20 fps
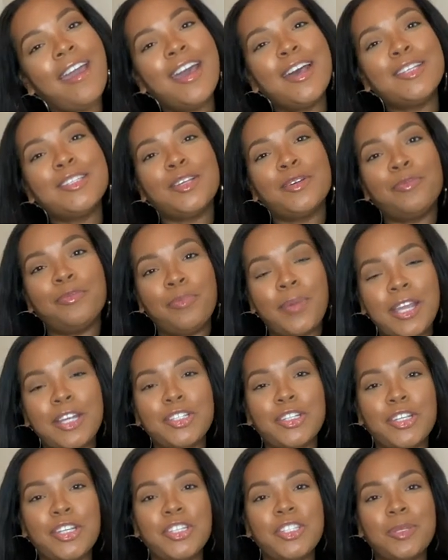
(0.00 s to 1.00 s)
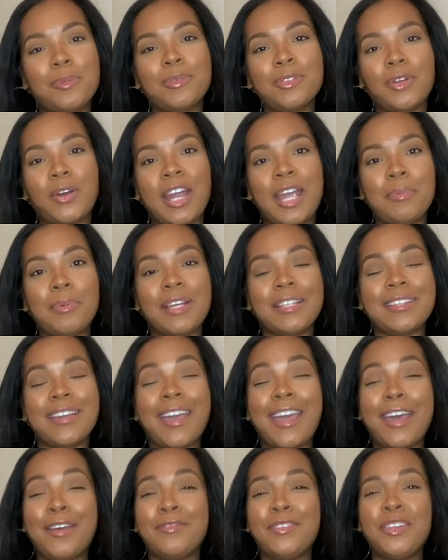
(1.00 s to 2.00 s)
So make sure you subscribe because I
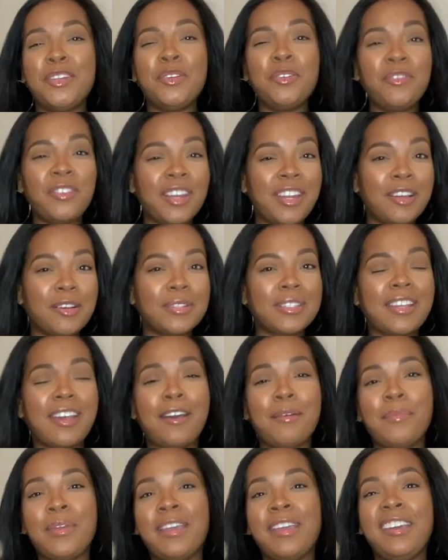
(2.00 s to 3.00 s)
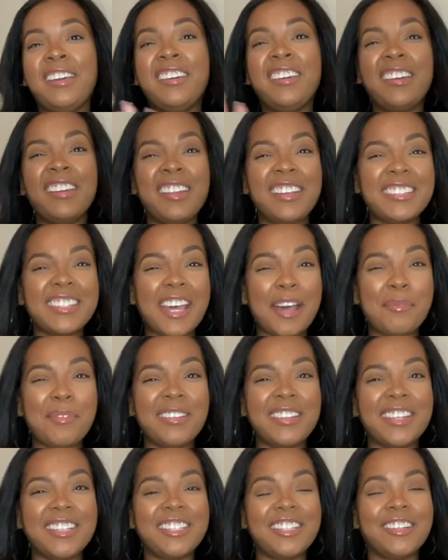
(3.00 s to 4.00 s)
have new videos coming, goodies coming
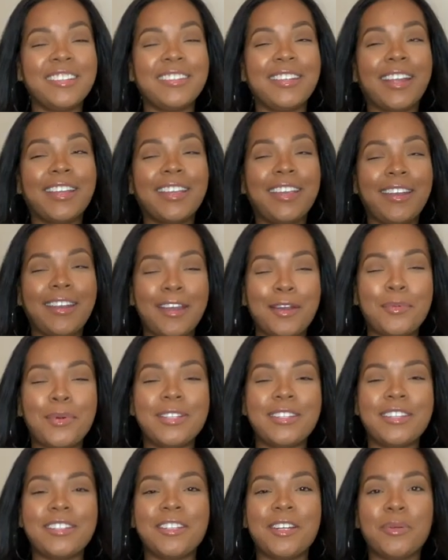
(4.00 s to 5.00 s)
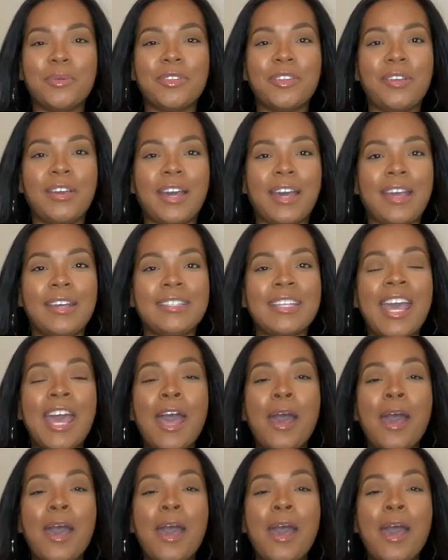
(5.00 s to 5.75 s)
this year that I cannot wait to share with you guys.